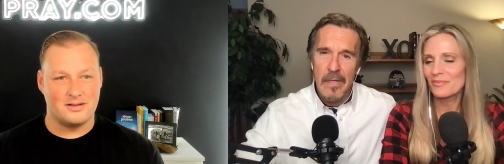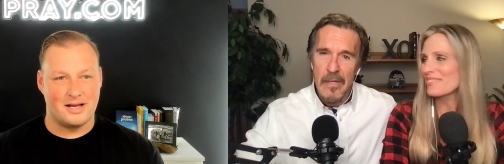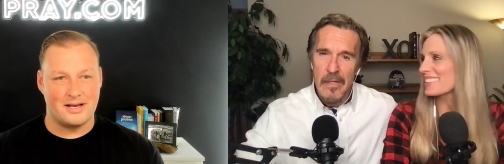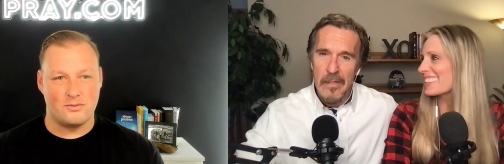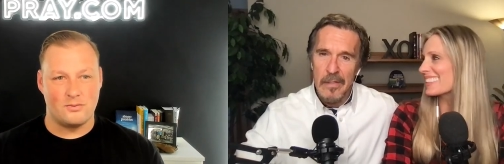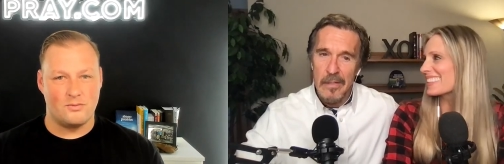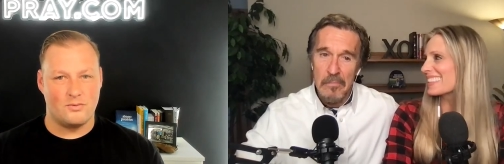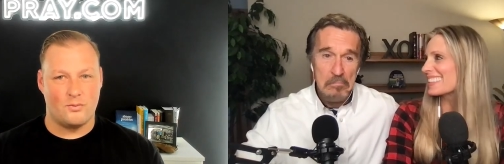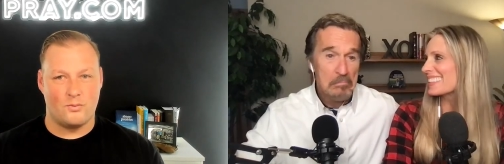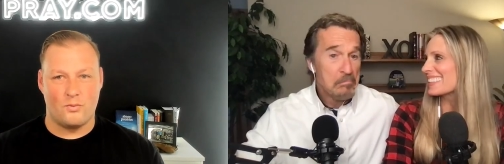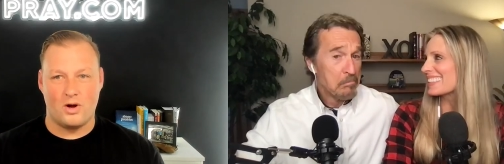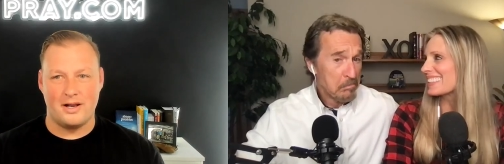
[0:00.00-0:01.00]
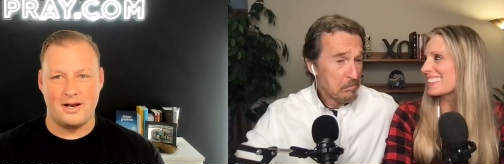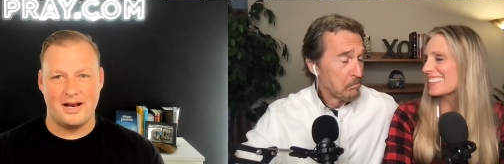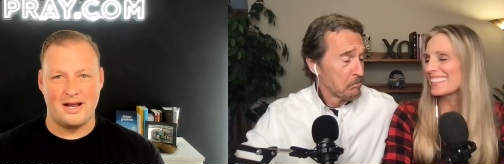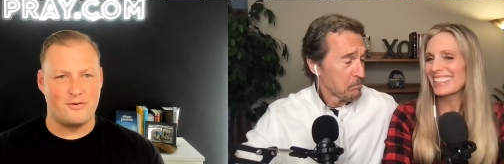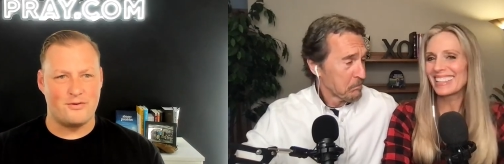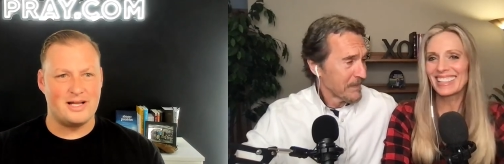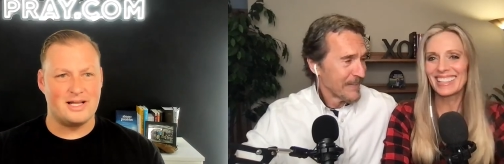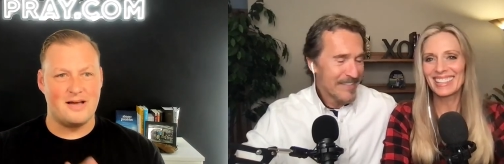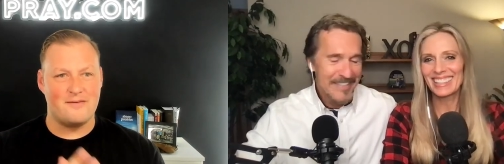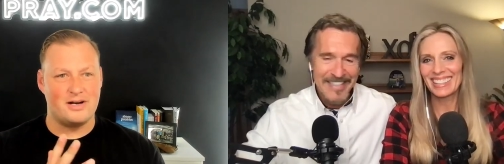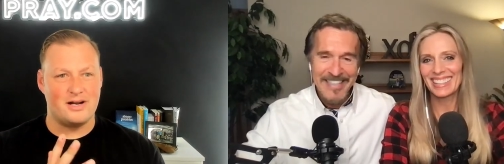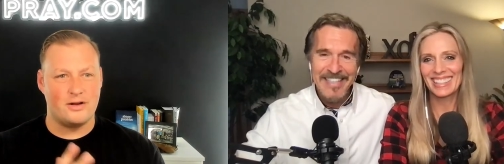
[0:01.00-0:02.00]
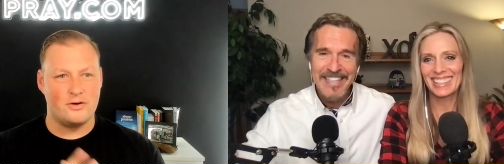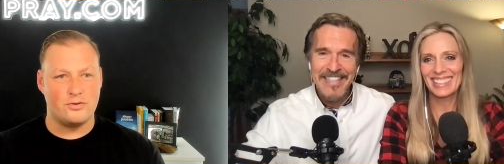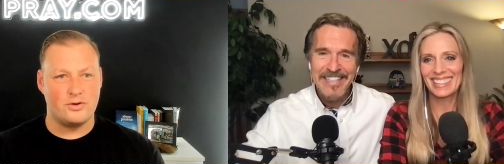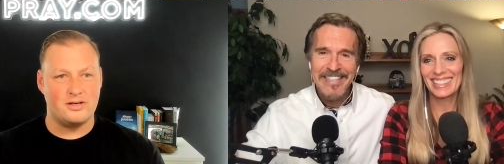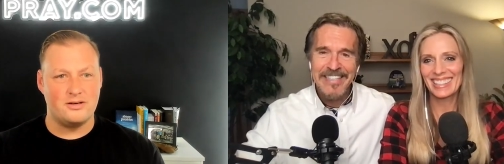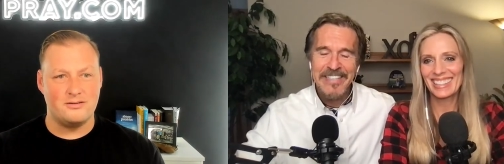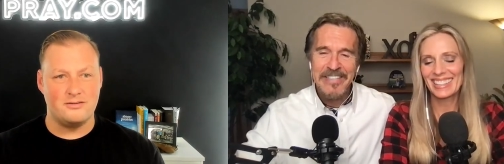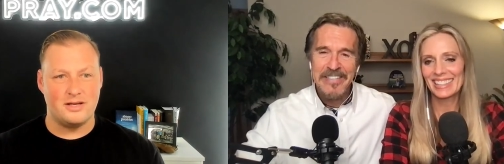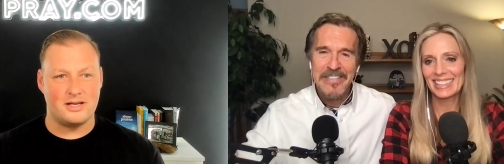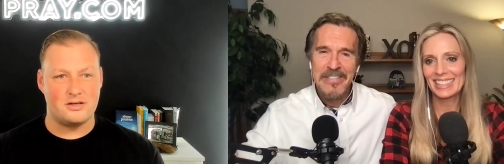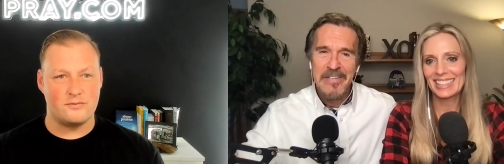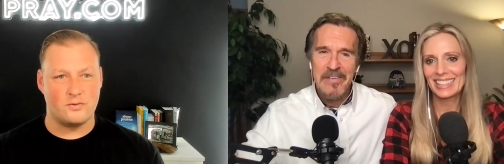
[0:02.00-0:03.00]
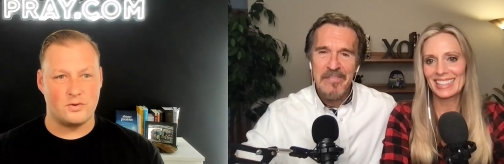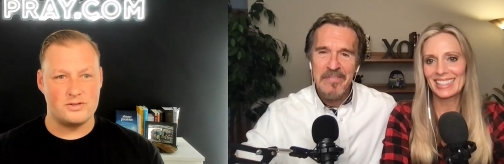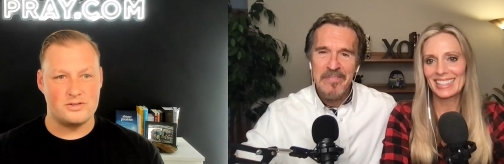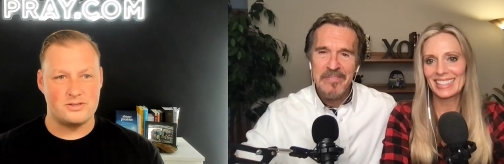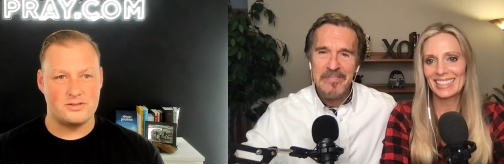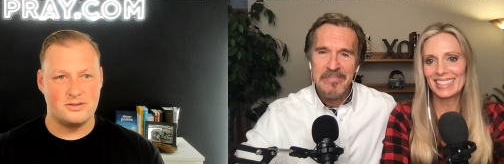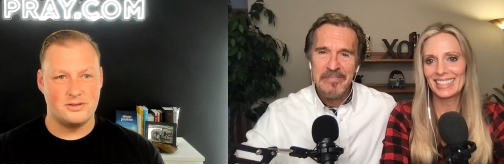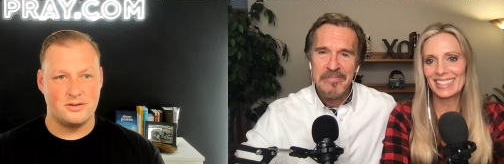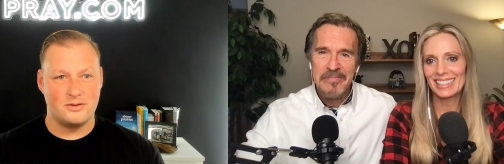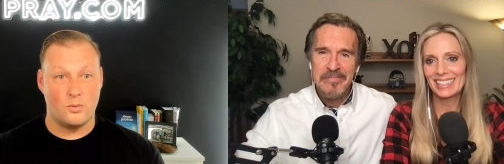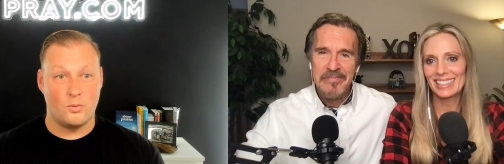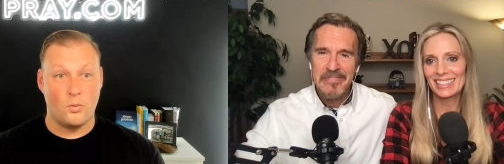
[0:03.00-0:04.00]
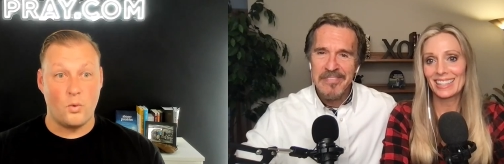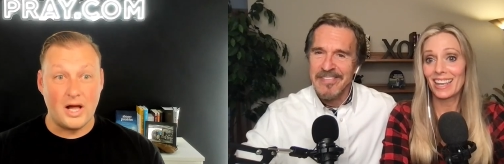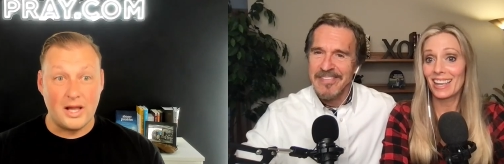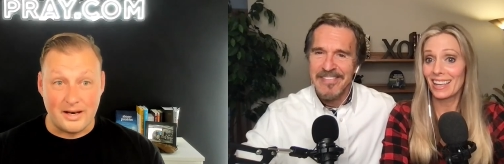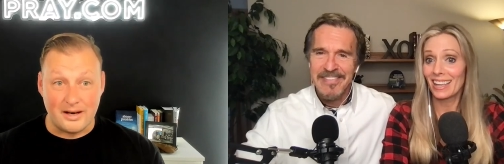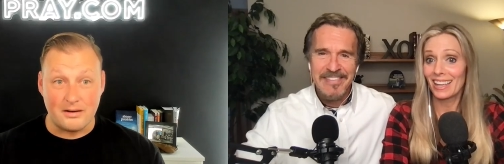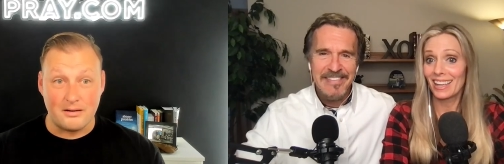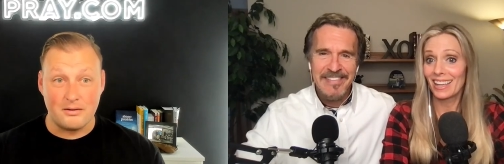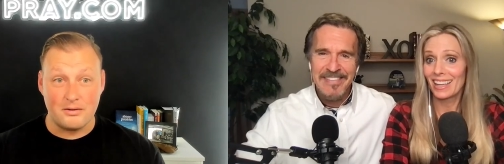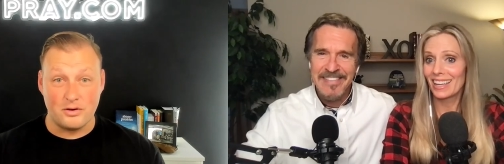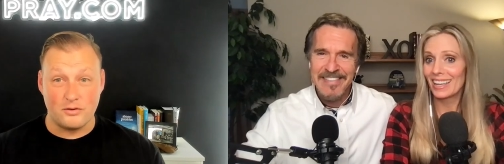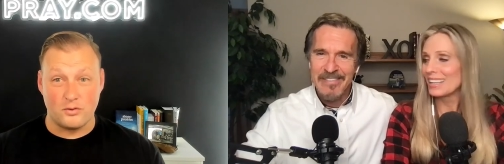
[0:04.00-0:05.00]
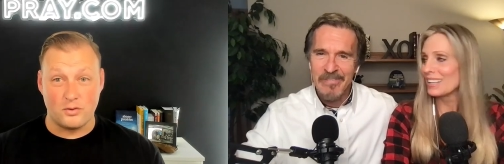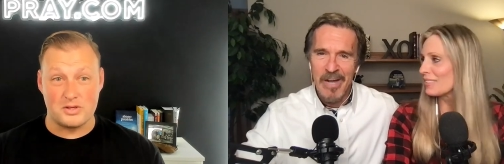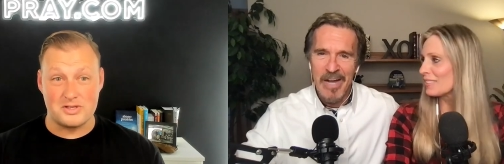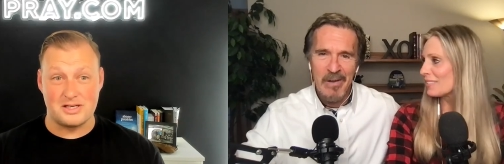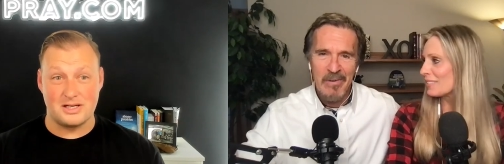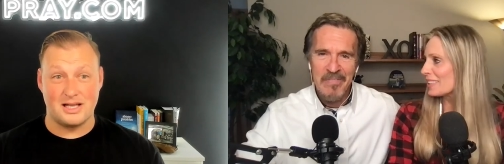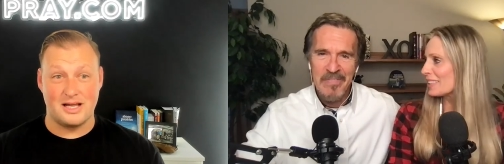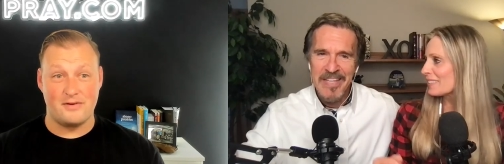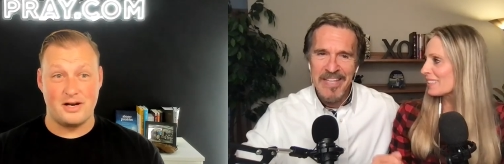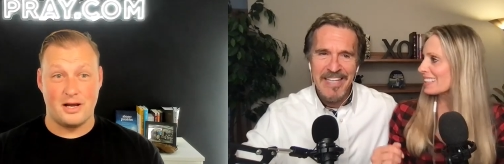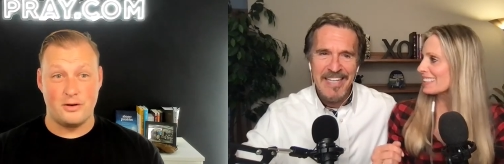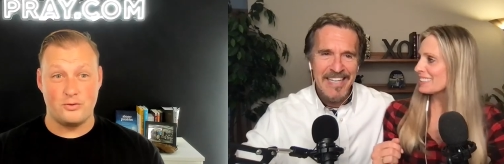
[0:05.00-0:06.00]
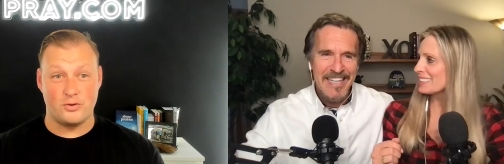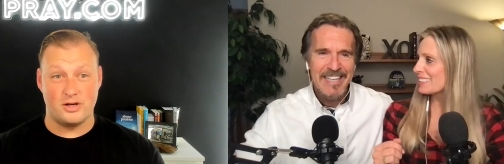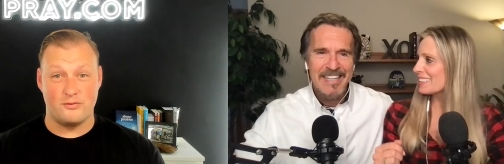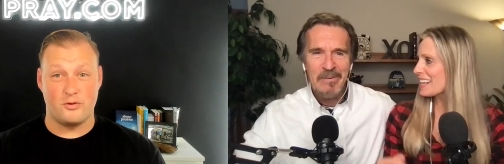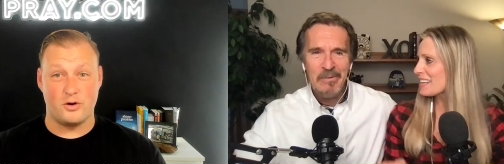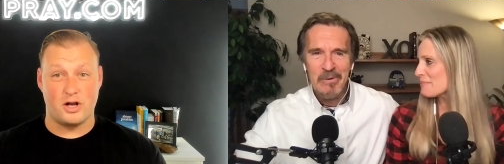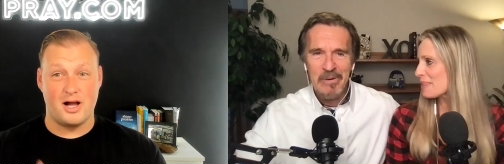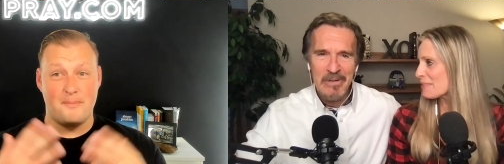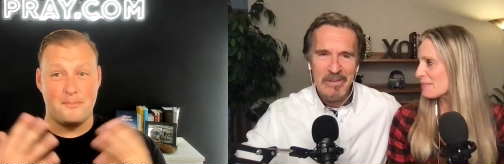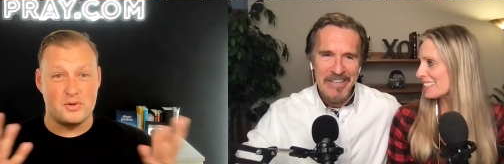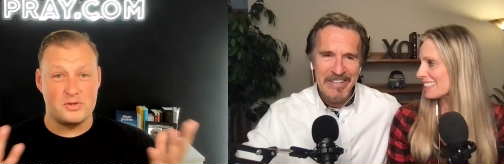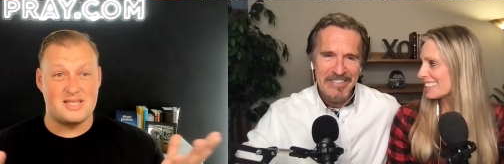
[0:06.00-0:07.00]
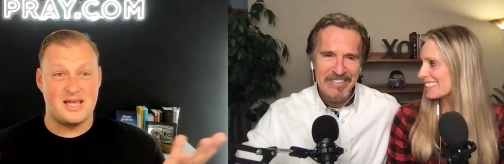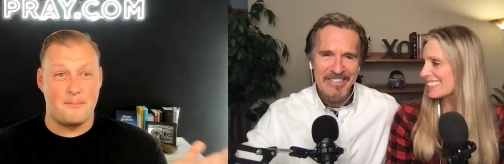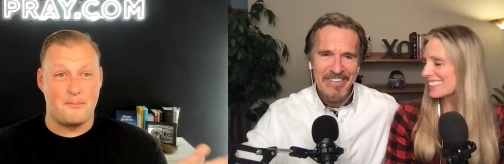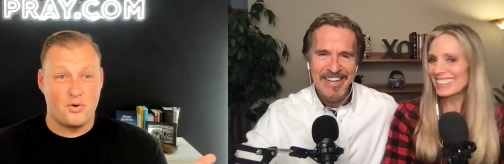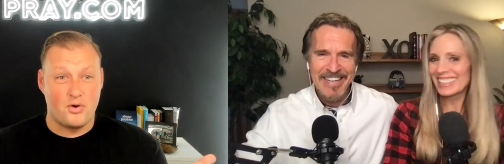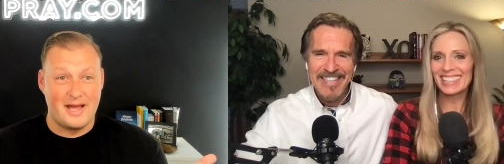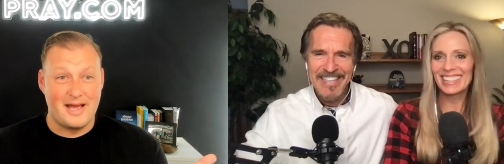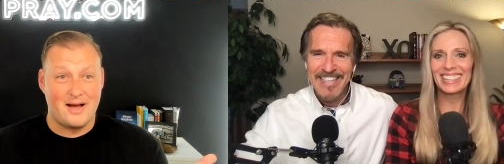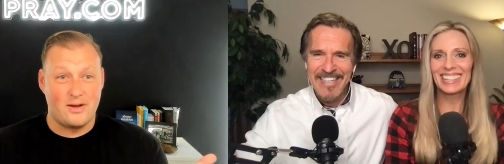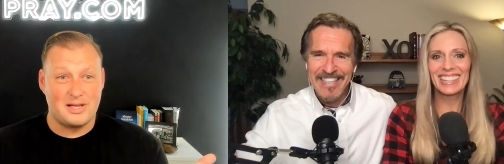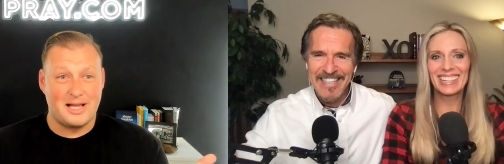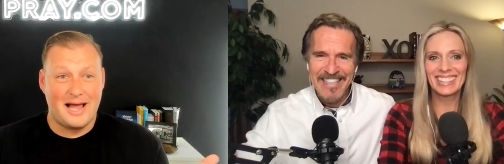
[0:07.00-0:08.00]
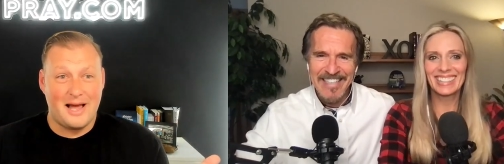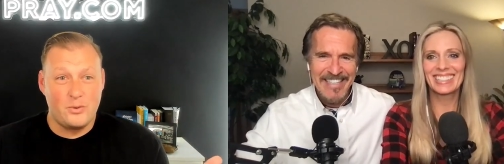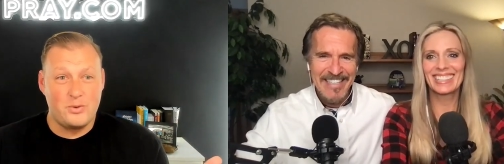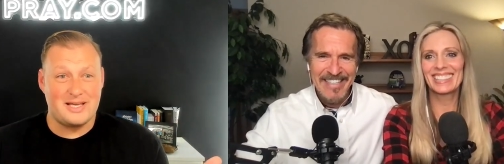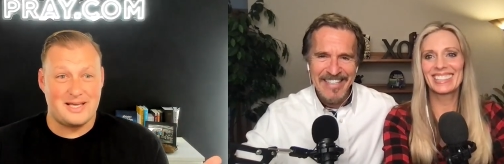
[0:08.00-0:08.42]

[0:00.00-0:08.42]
Speaker 1: Like one in every 1100 get divorced, one divorce wow. in well, 1100. We're going to do great, we're Gonna pray out loud oh.